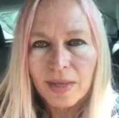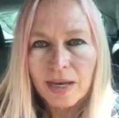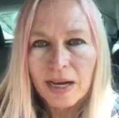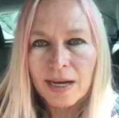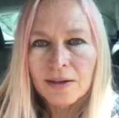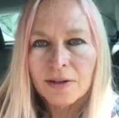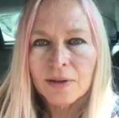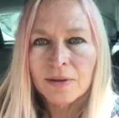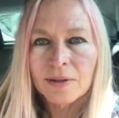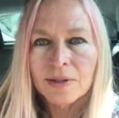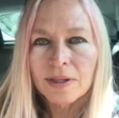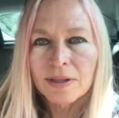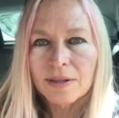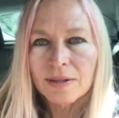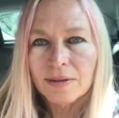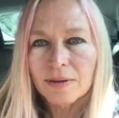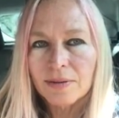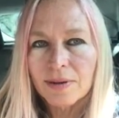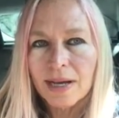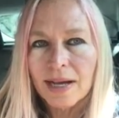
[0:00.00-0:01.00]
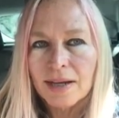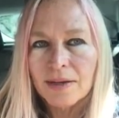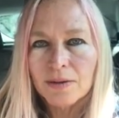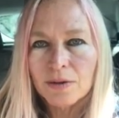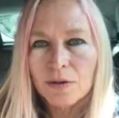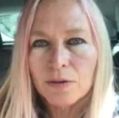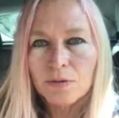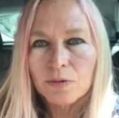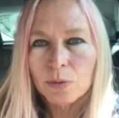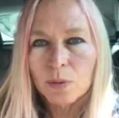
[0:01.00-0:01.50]
I know that the
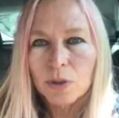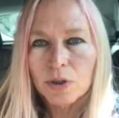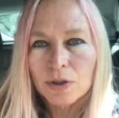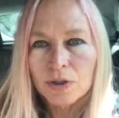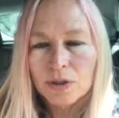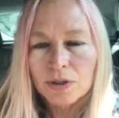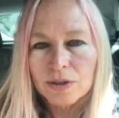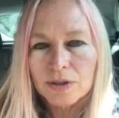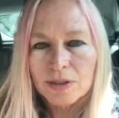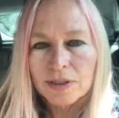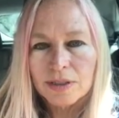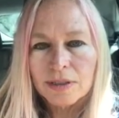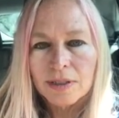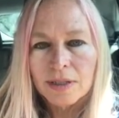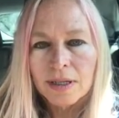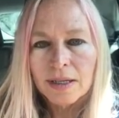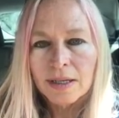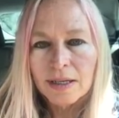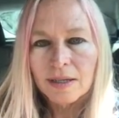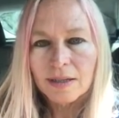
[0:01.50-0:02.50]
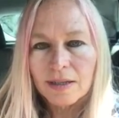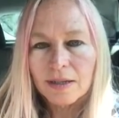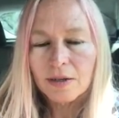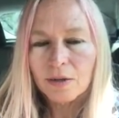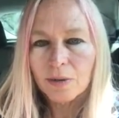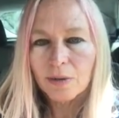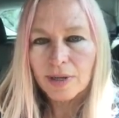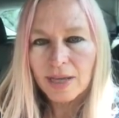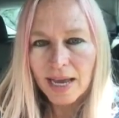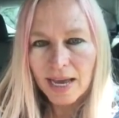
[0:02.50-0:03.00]
creator of worlds, the
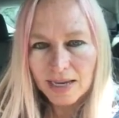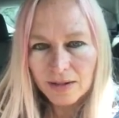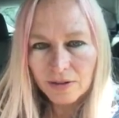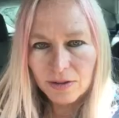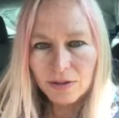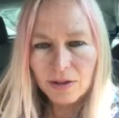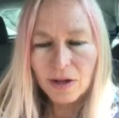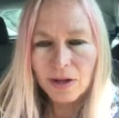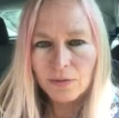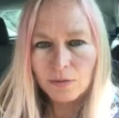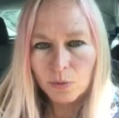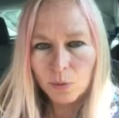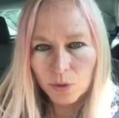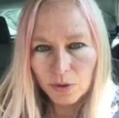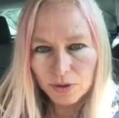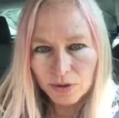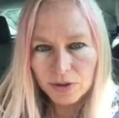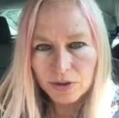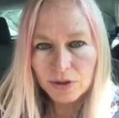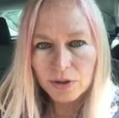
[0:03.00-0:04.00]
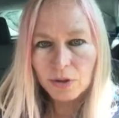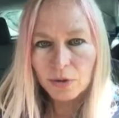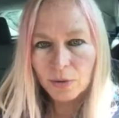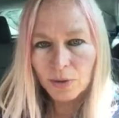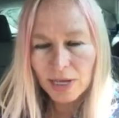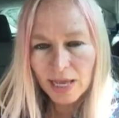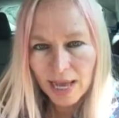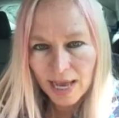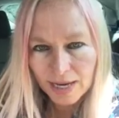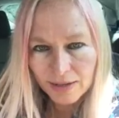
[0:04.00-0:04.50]
creator of
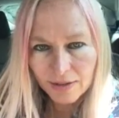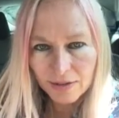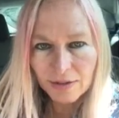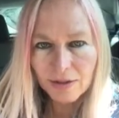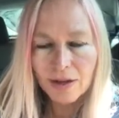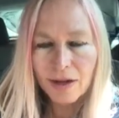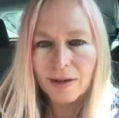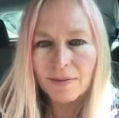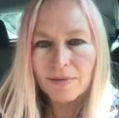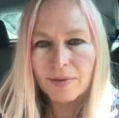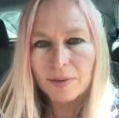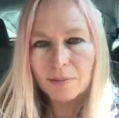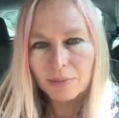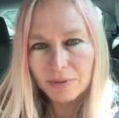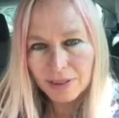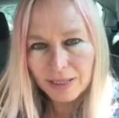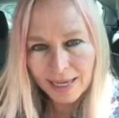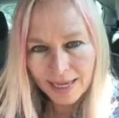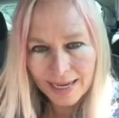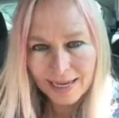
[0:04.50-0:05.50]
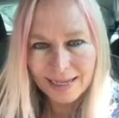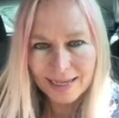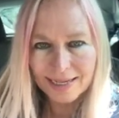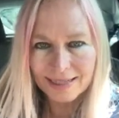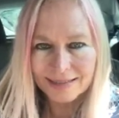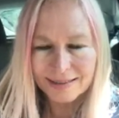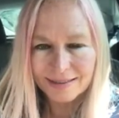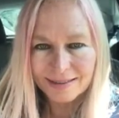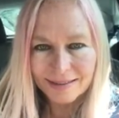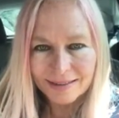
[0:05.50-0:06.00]
the
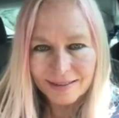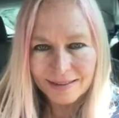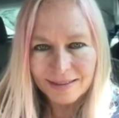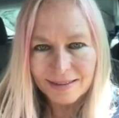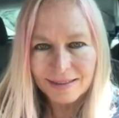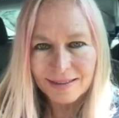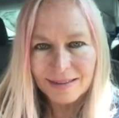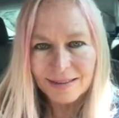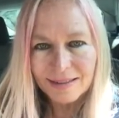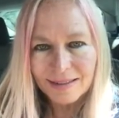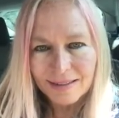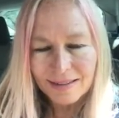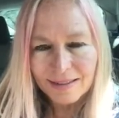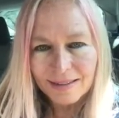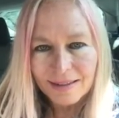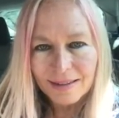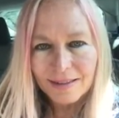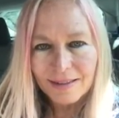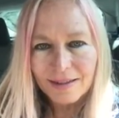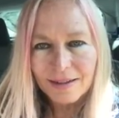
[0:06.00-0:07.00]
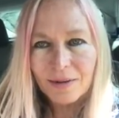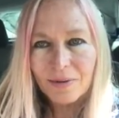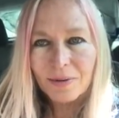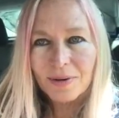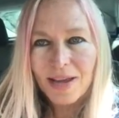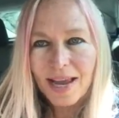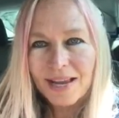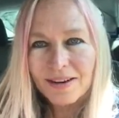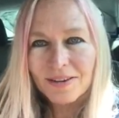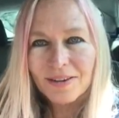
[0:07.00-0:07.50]
planet, the
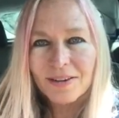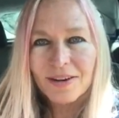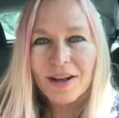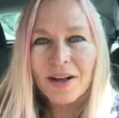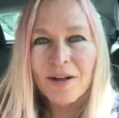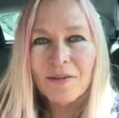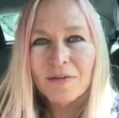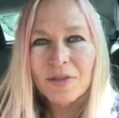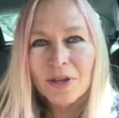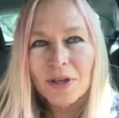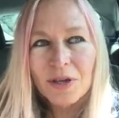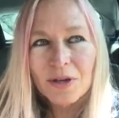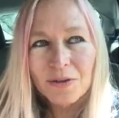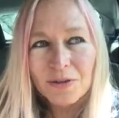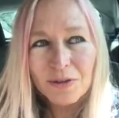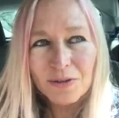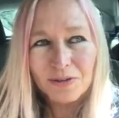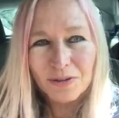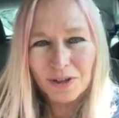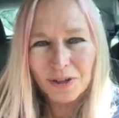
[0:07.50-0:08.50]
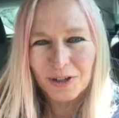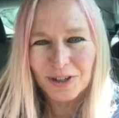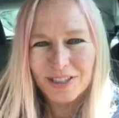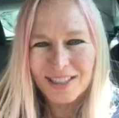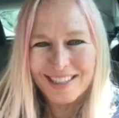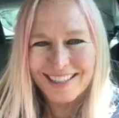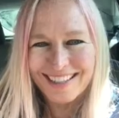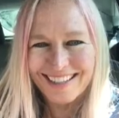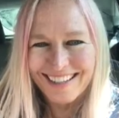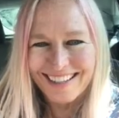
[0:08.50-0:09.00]
creator of the
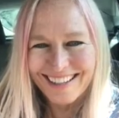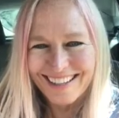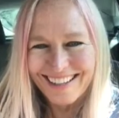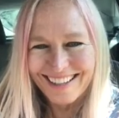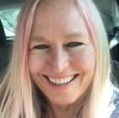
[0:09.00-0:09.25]
universe